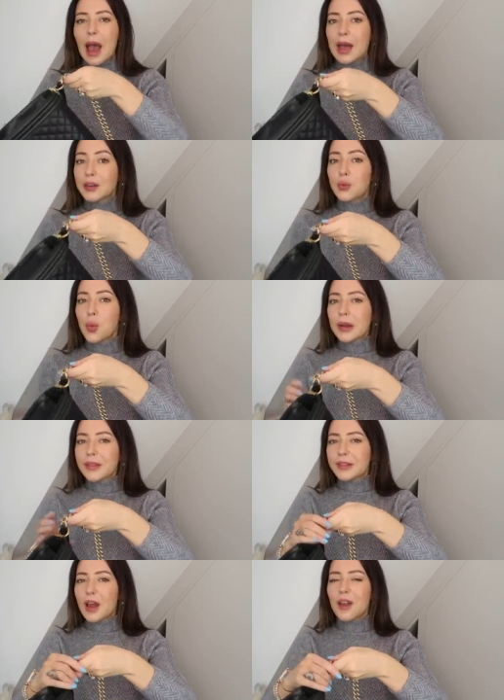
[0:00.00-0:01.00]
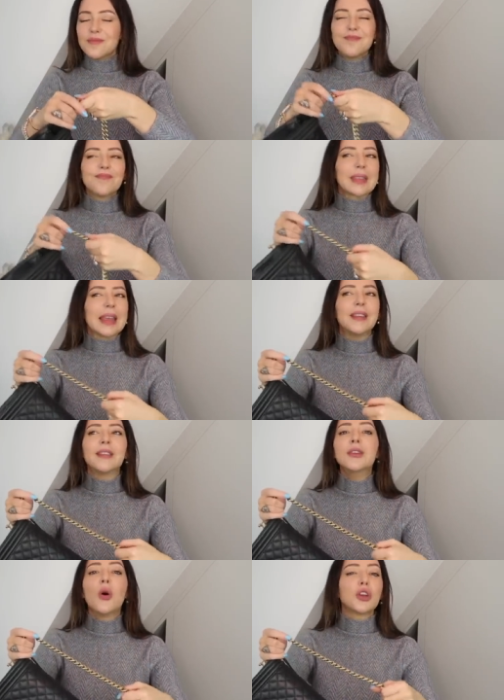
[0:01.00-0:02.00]
And what it's done is
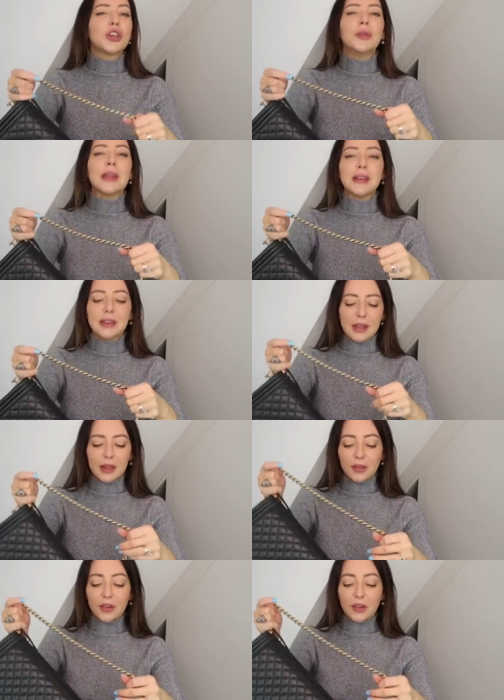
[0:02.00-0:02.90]
not unique to this.